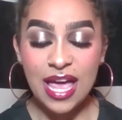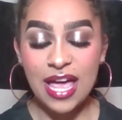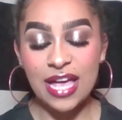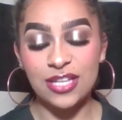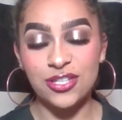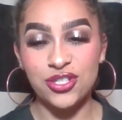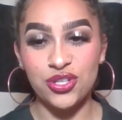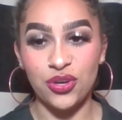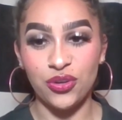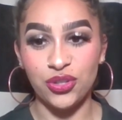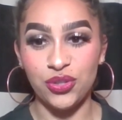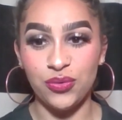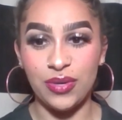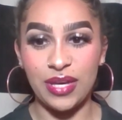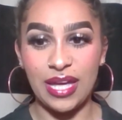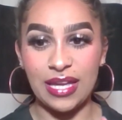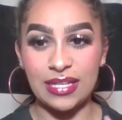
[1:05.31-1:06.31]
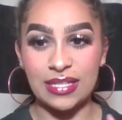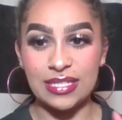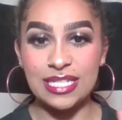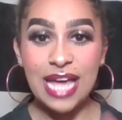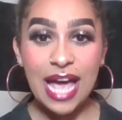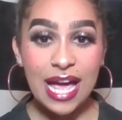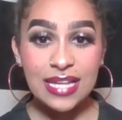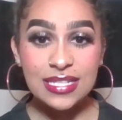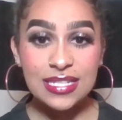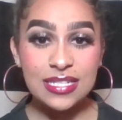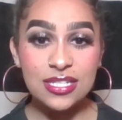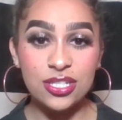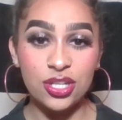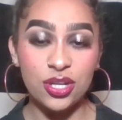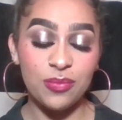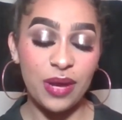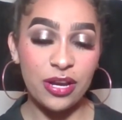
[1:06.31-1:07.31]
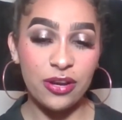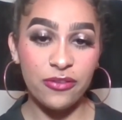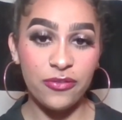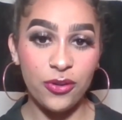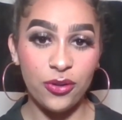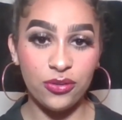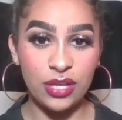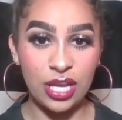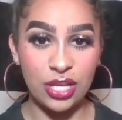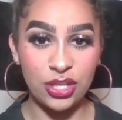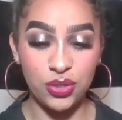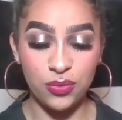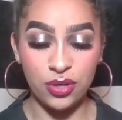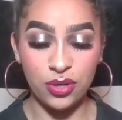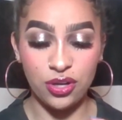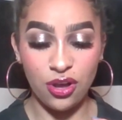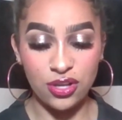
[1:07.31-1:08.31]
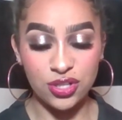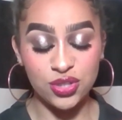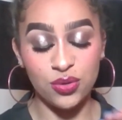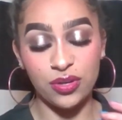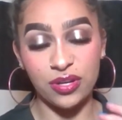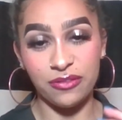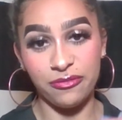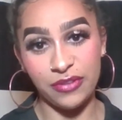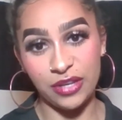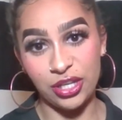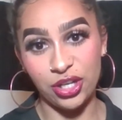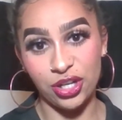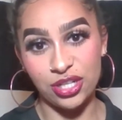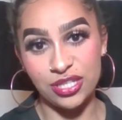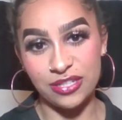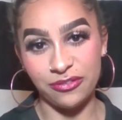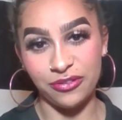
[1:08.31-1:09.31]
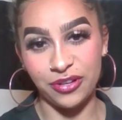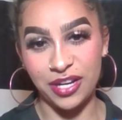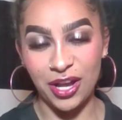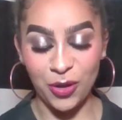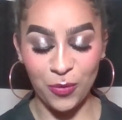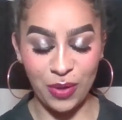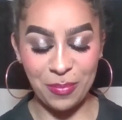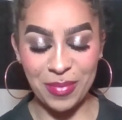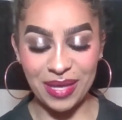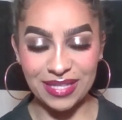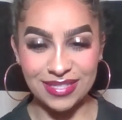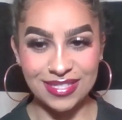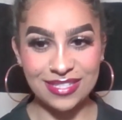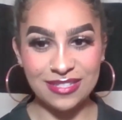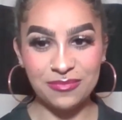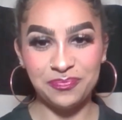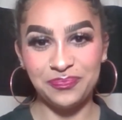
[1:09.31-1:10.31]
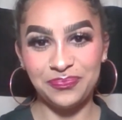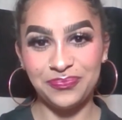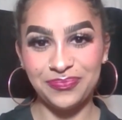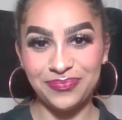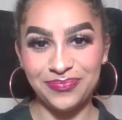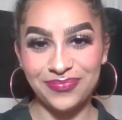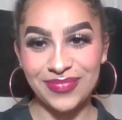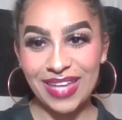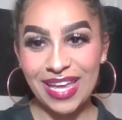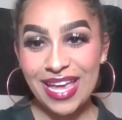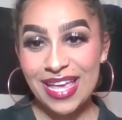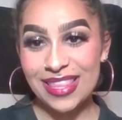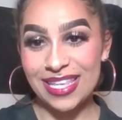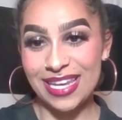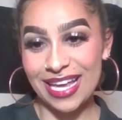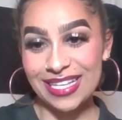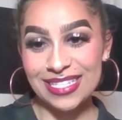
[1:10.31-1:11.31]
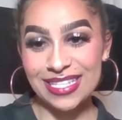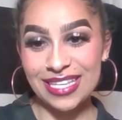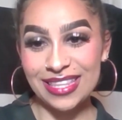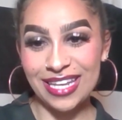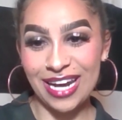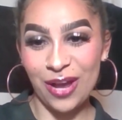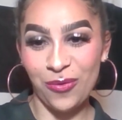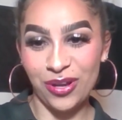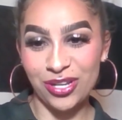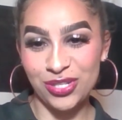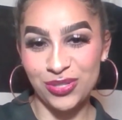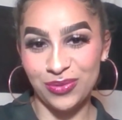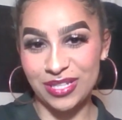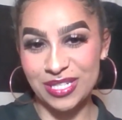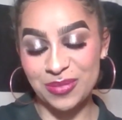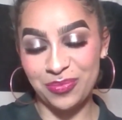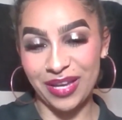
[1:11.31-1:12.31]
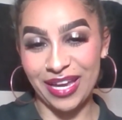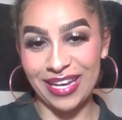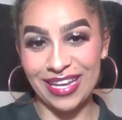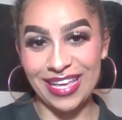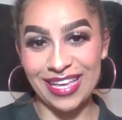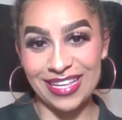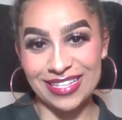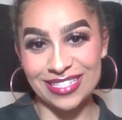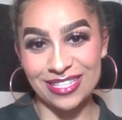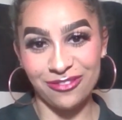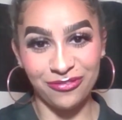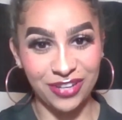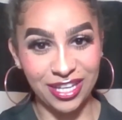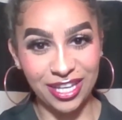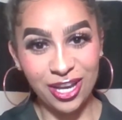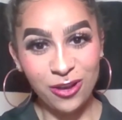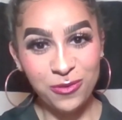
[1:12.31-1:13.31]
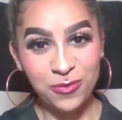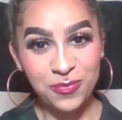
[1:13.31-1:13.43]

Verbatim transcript: And so you can test your microphone and you can also configure different equipments. The next thing that I want to explain is the video.